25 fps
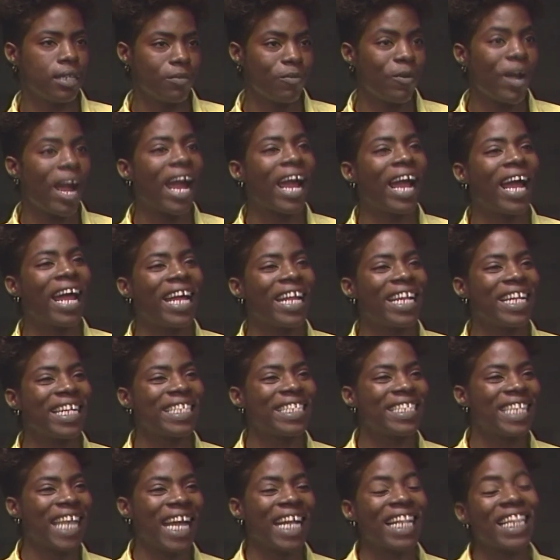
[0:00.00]
Right,
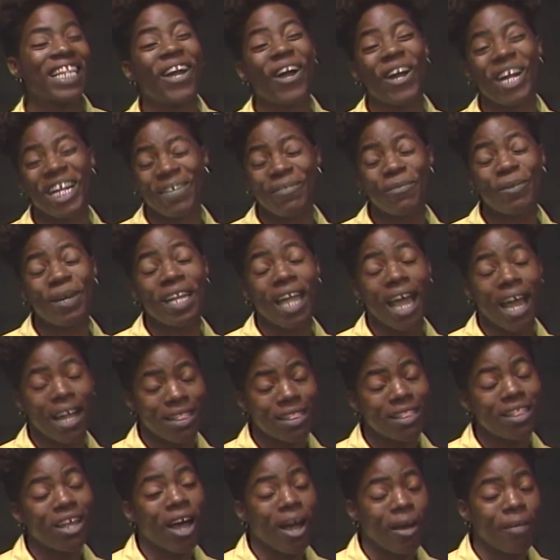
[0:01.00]
exactly. Or what I
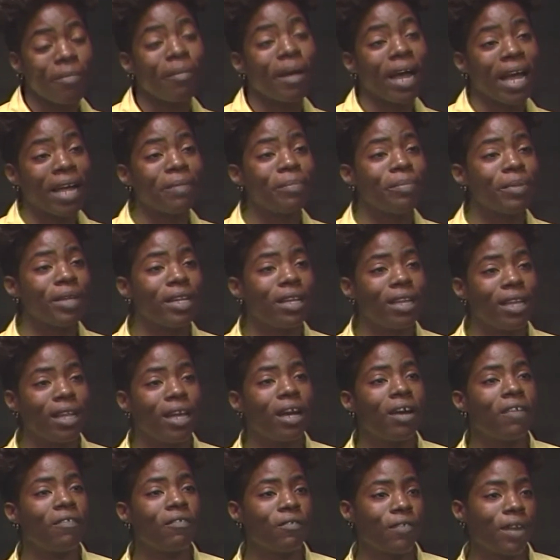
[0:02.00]
thought might be
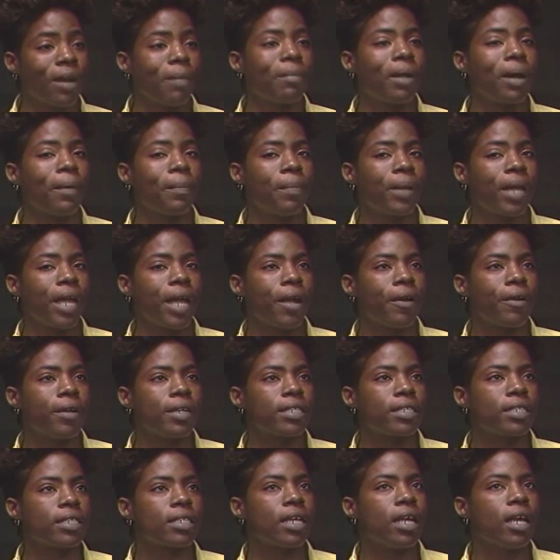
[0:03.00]
love from my
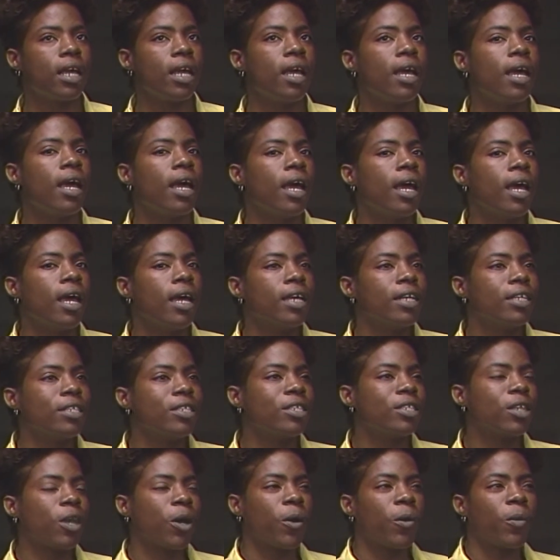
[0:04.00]
parents.
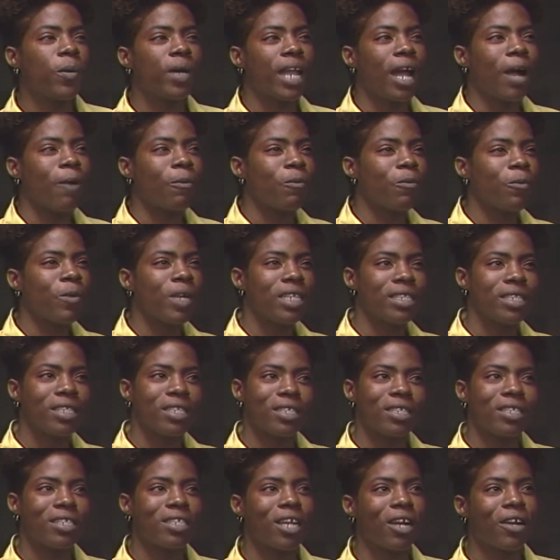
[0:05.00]
So when I reached
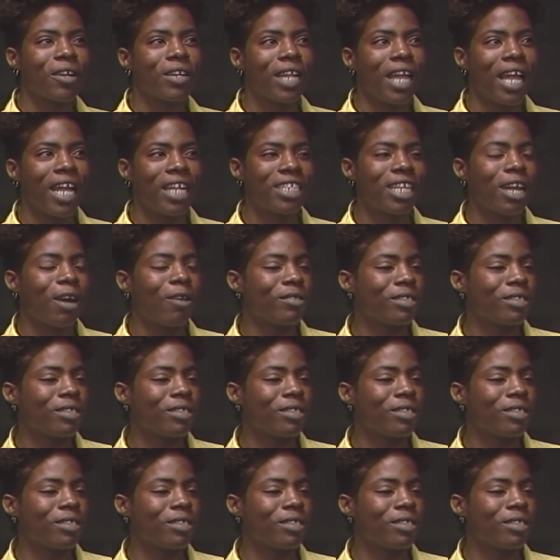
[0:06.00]
a certain age, I